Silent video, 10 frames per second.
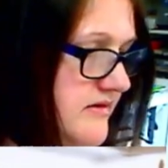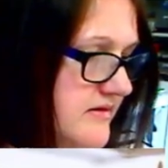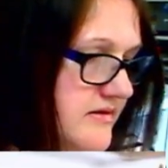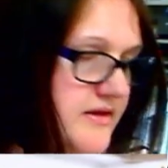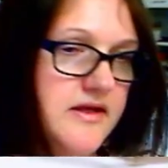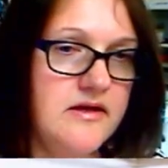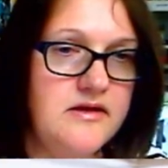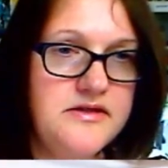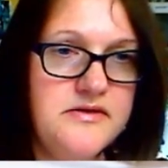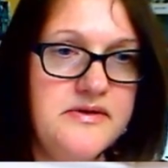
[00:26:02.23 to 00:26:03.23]
That ought to
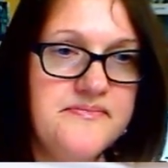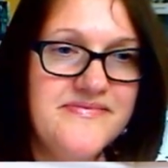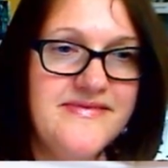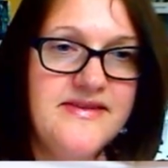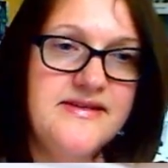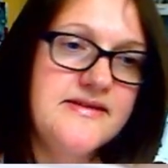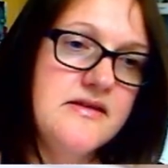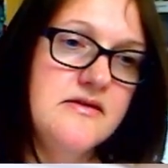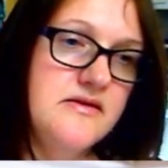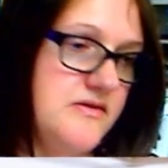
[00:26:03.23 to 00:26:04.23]
do it. And this
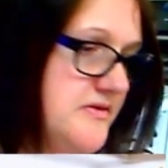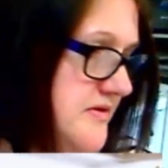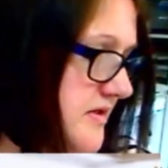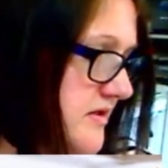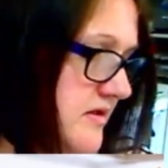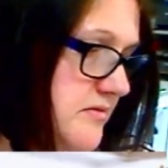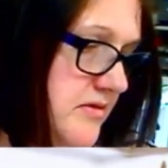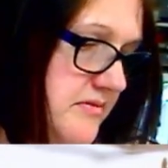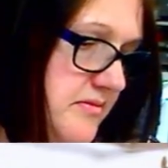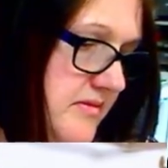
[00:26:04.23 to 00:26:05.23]
concludes our
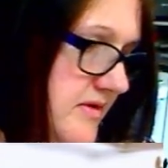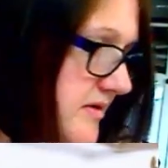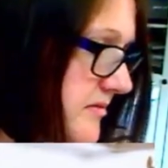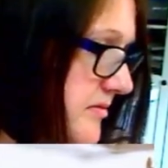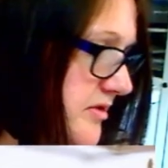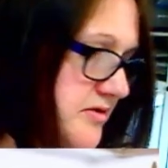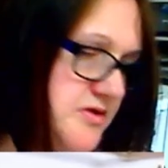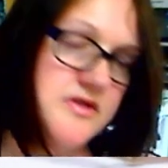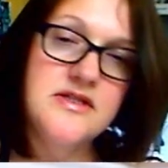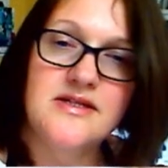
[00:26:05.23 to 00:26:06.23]

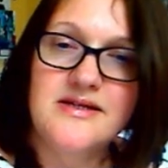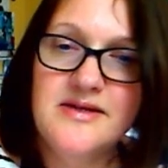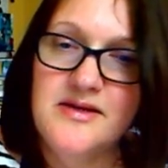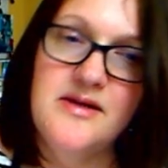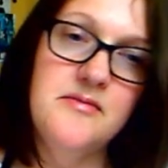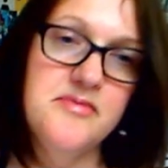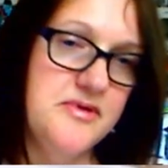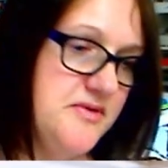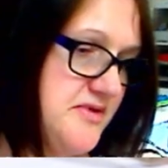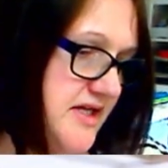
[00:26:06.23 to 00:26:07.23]
perched
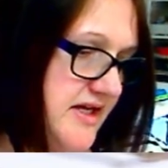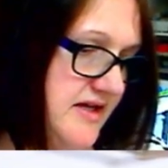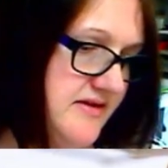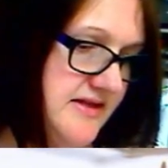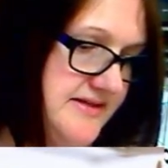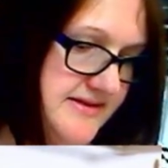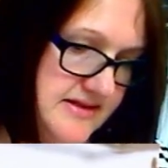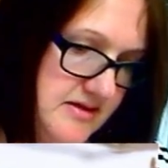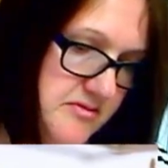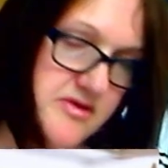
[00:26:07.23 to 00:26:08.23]
blue jay,
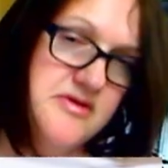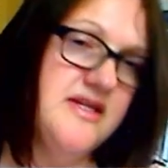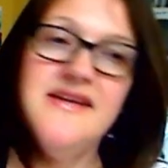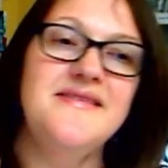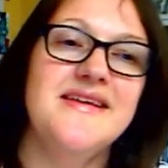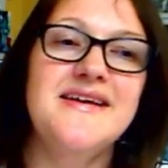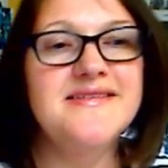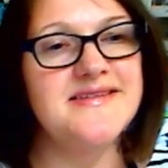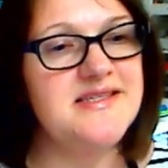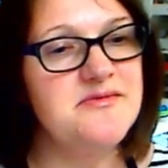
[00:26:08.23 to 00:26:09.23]
nesting blue jay.
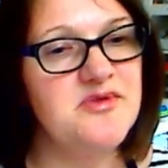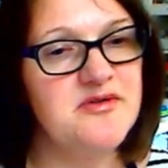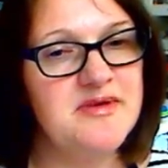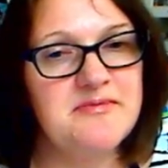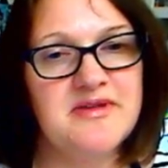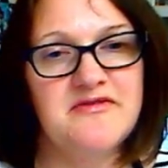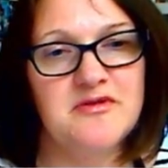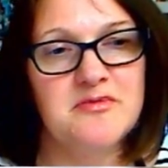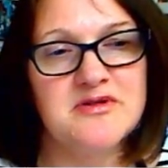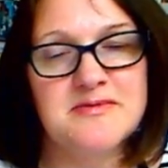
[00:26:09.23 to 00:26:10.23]
To see more of my playful
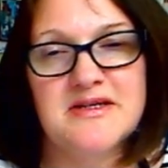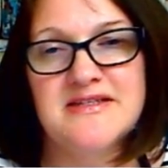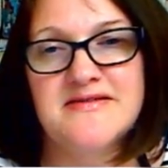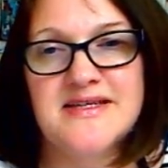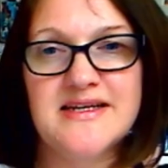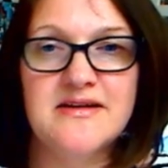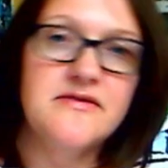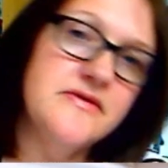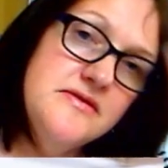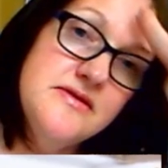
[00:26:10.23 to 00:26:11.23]
perspectives, head on
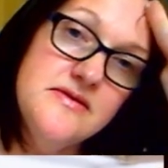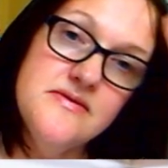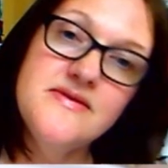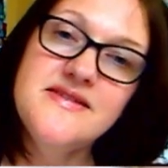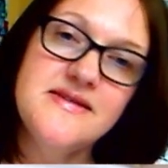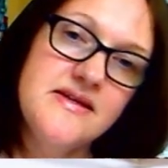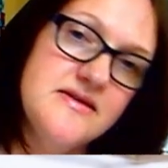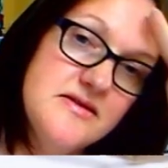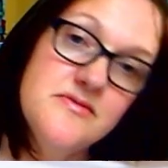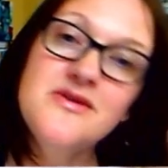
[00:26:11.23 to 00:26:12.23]
over to
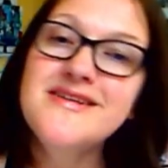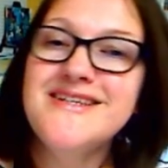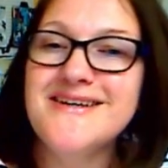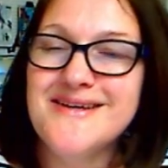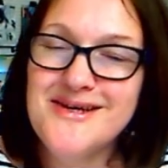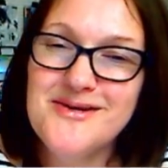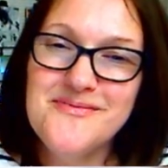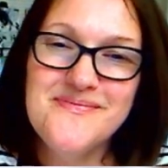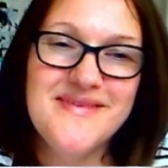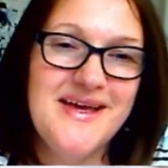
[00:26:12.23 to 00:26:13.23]
sandramucha.com.
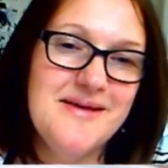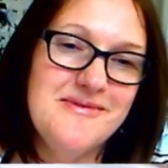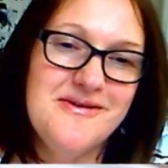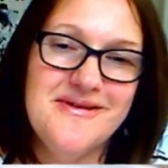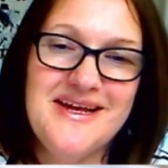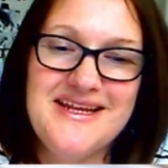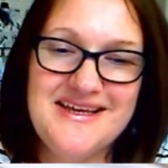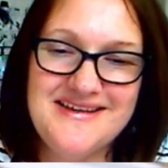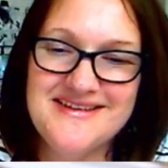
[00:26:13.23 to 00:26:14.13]
Happy creating!